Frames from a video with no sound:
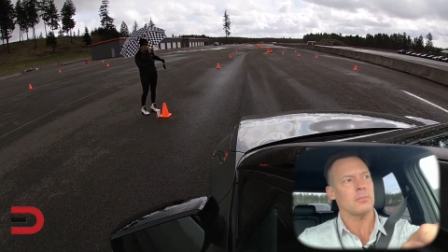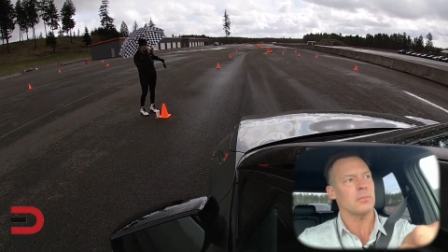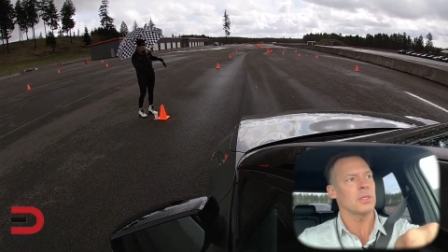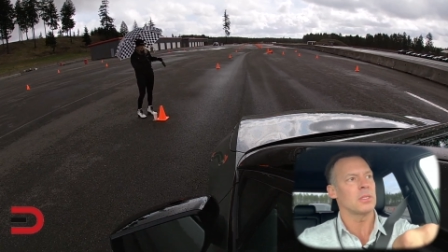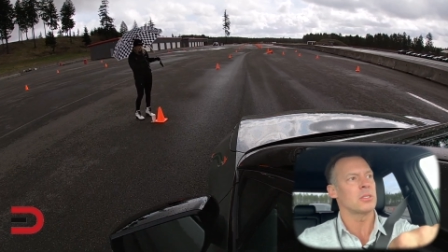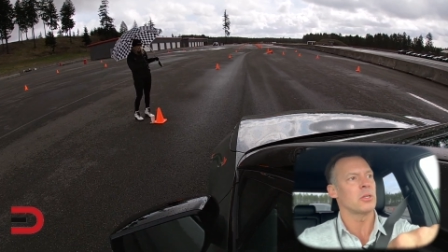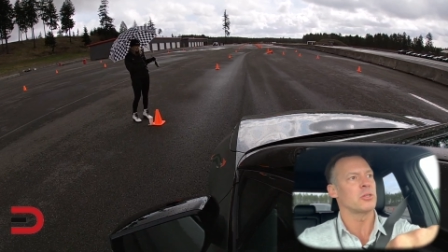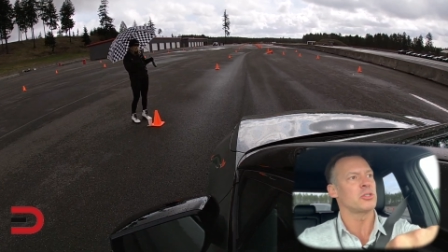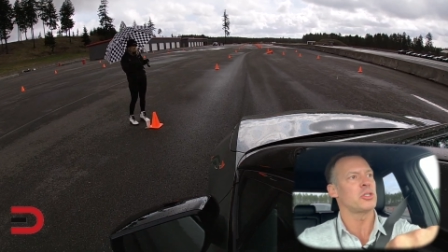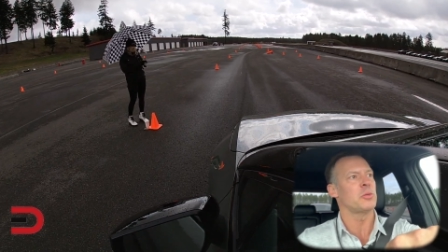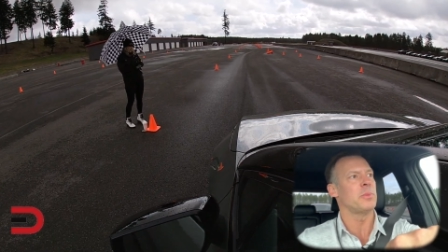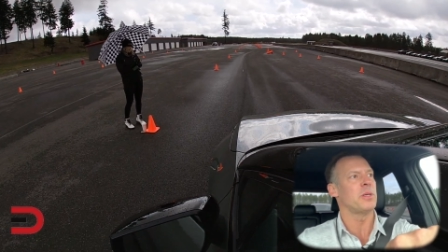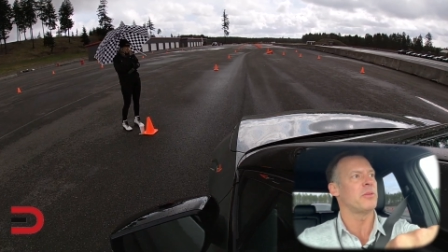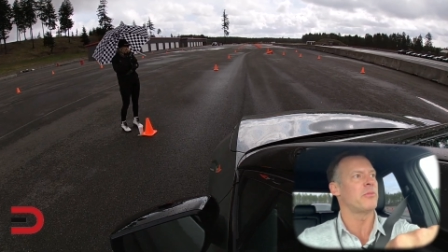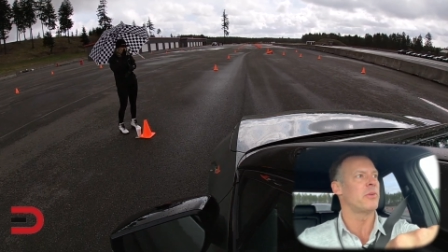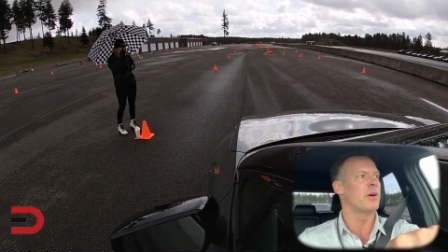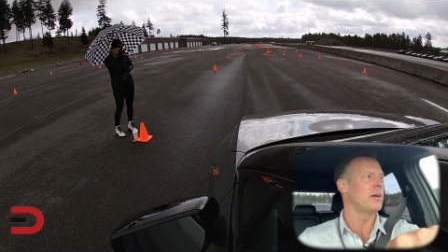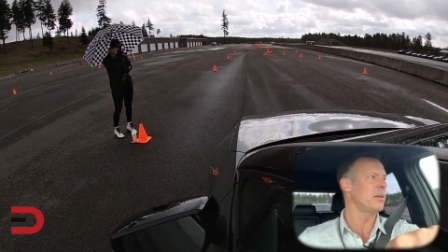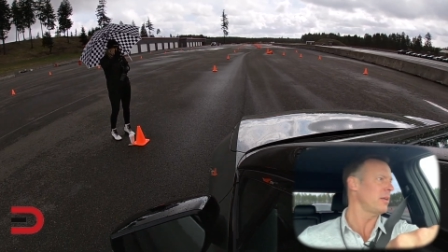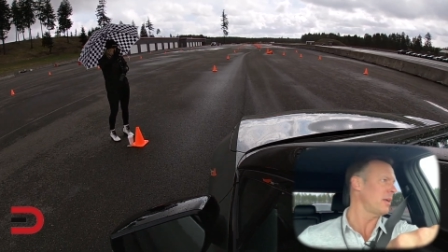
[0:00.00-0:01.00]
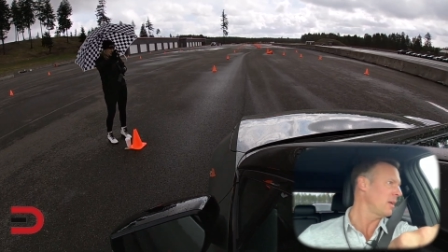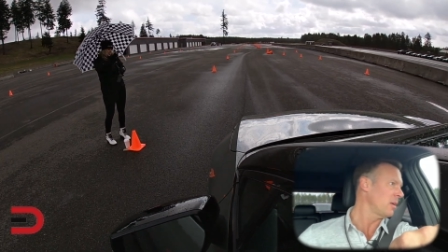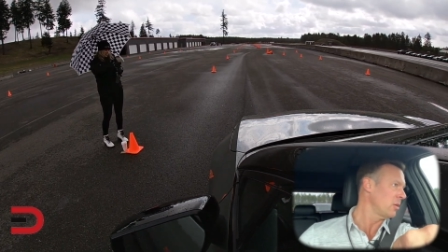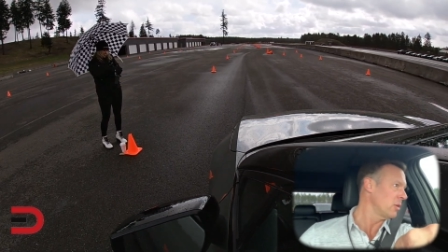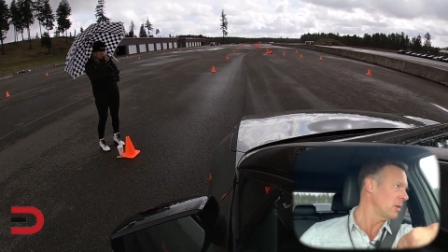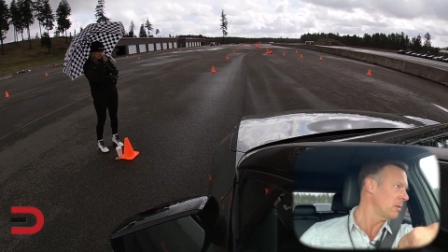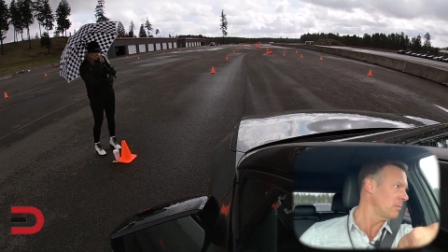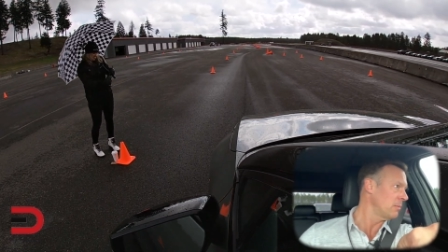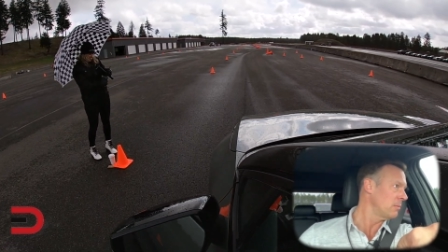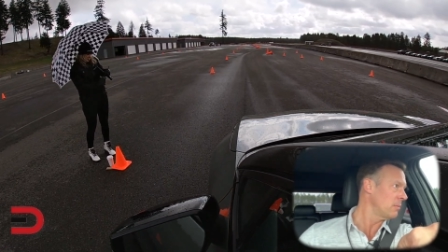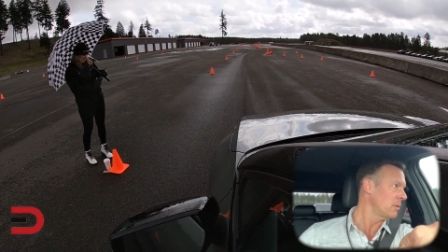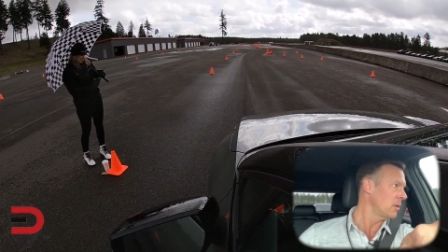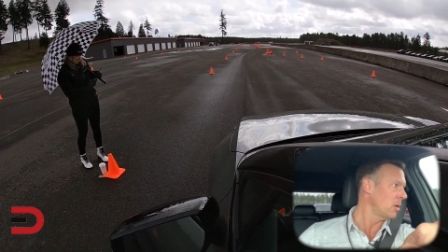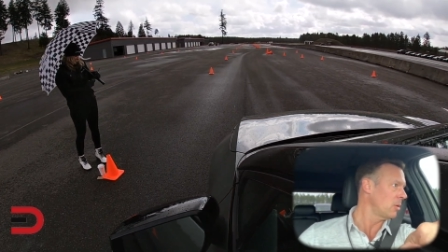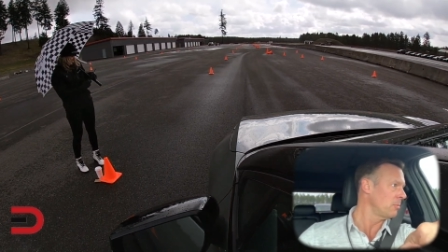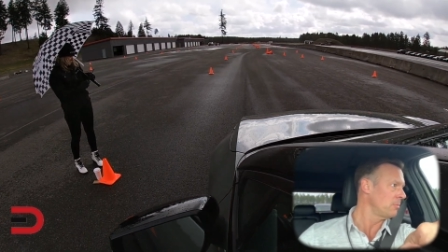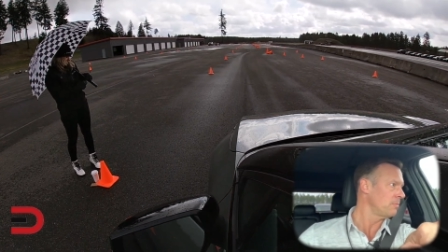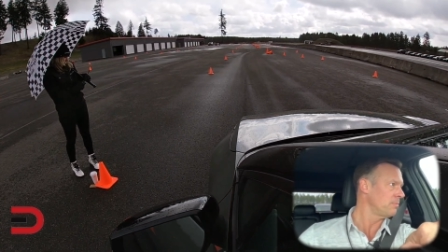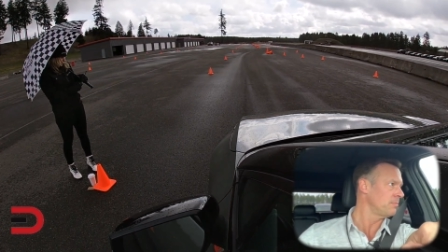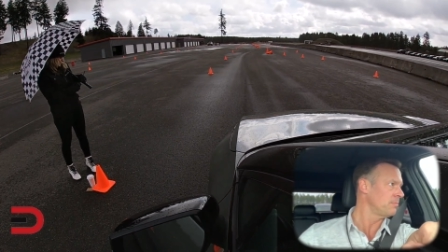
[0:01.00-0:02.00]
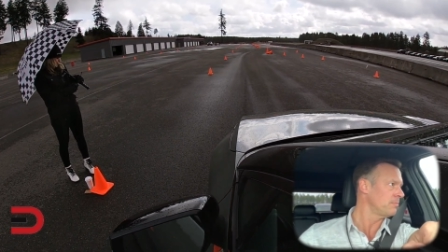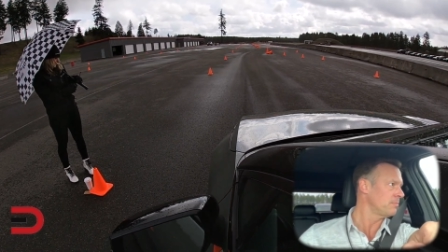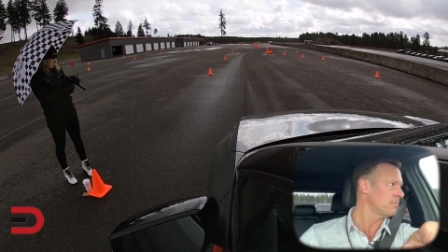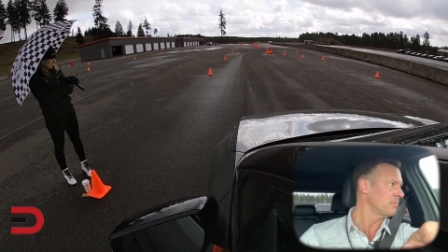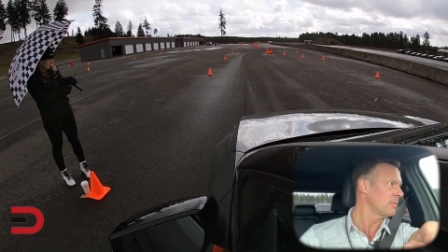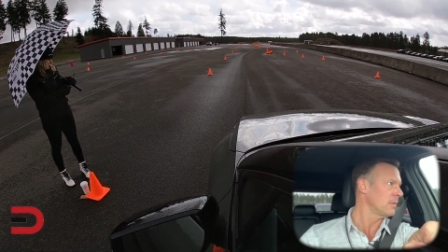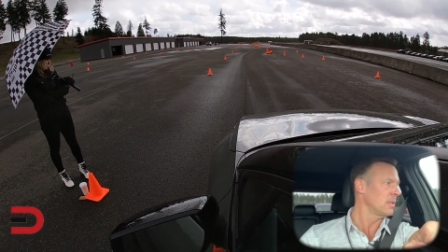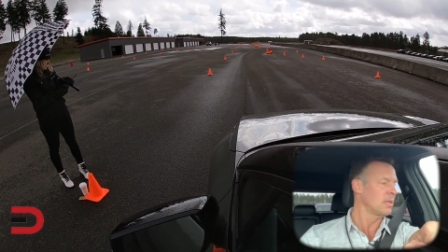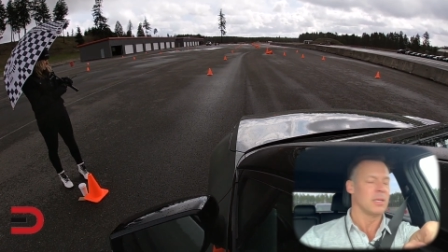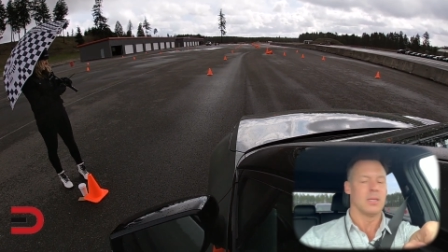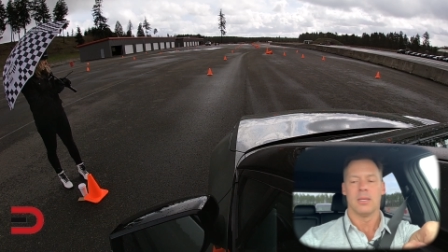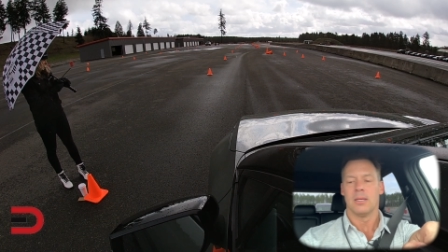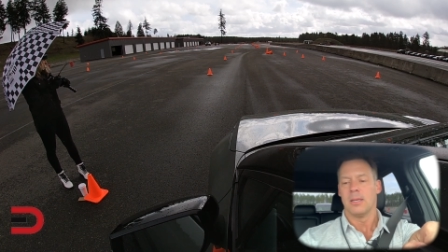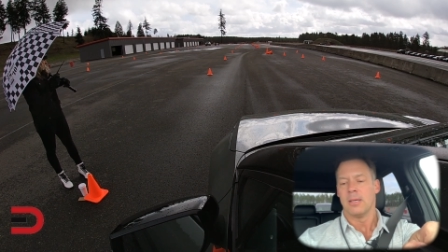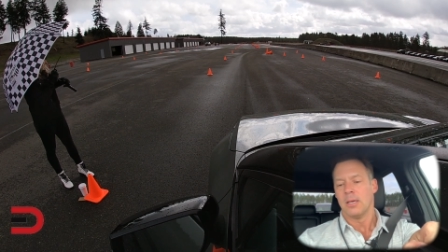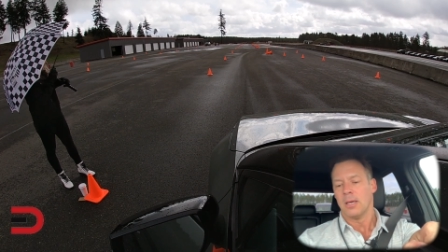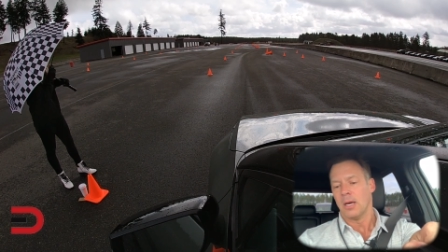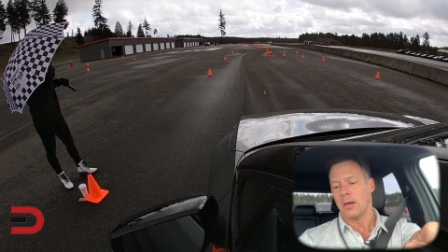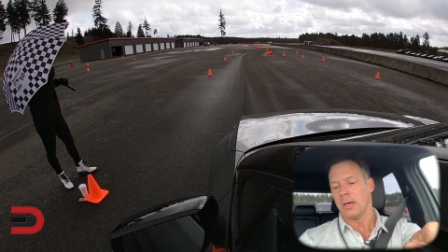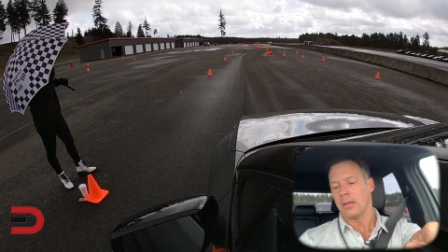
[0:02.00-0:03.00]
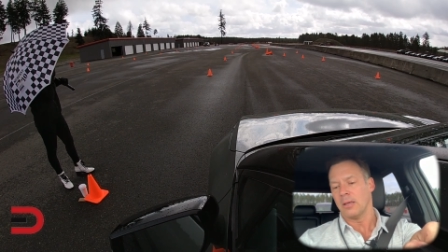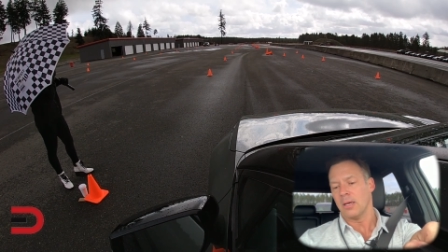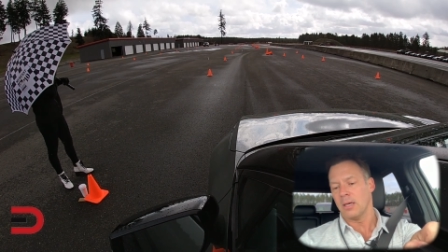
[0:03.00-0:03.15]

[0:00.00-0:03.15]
So this should be fun and good. Oh. All right,